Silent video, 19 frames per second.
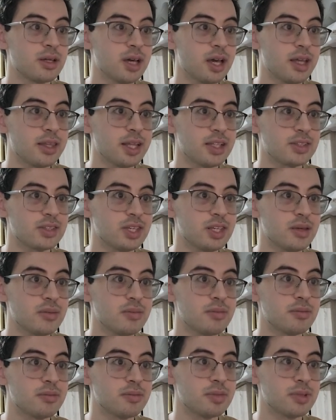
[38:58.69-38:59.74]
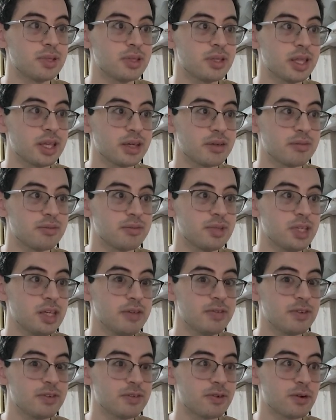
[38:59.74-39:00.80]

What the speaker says: And that's him like even